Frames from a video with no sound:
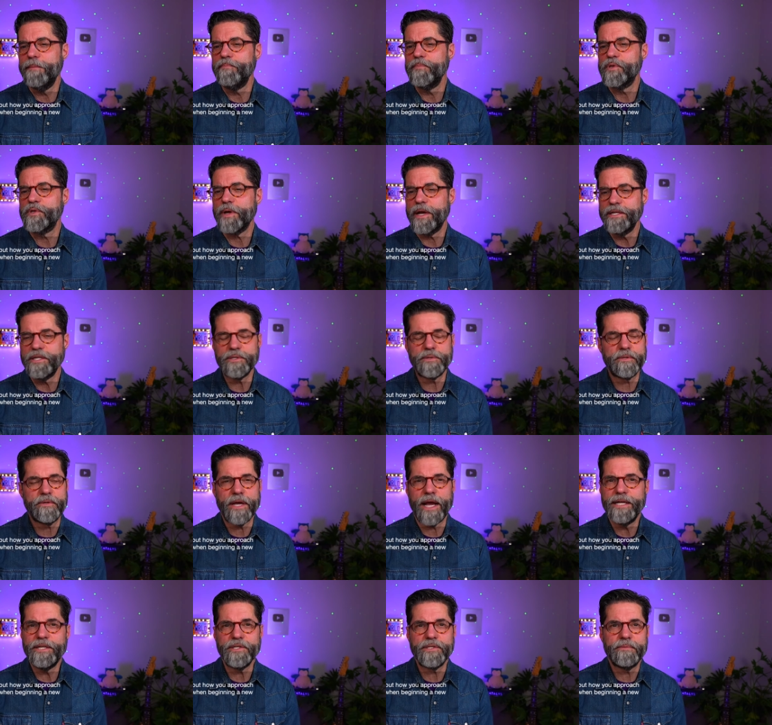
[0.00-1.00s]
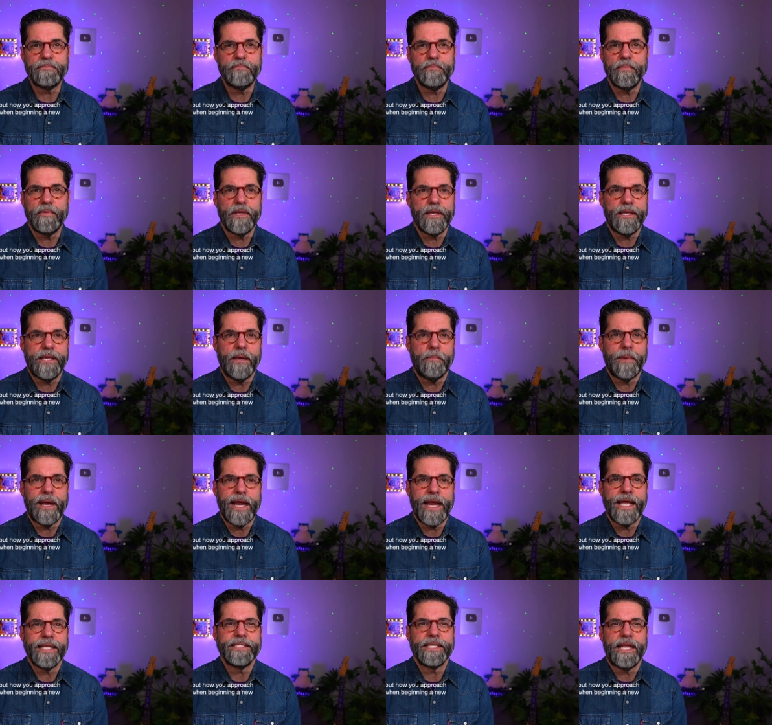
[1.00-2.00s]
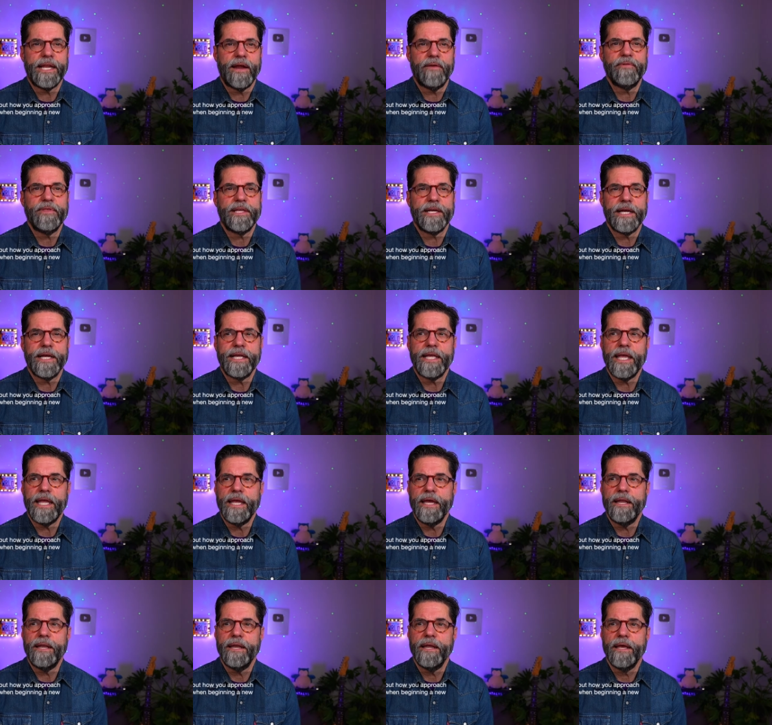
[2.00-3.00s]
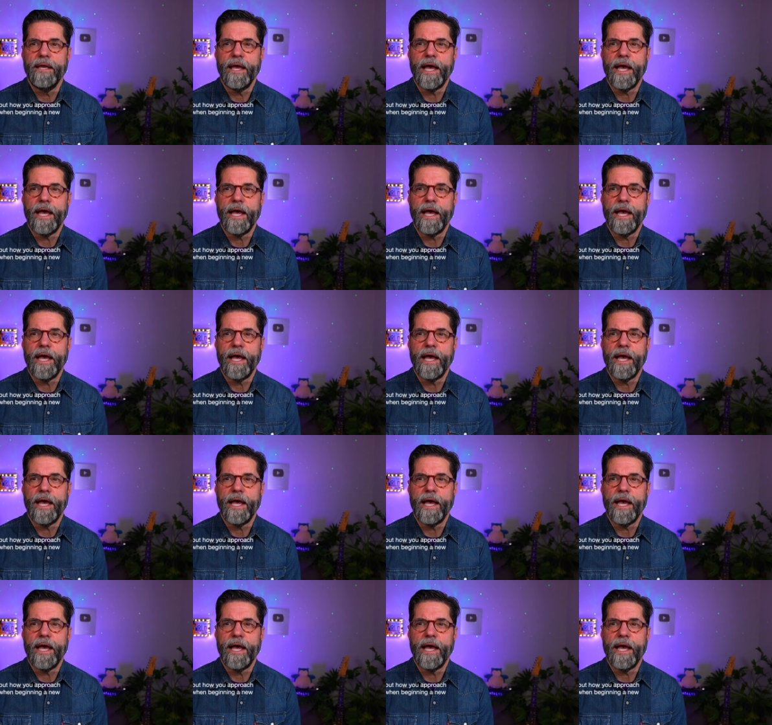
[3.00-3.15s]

So I just get my hands on everything I can.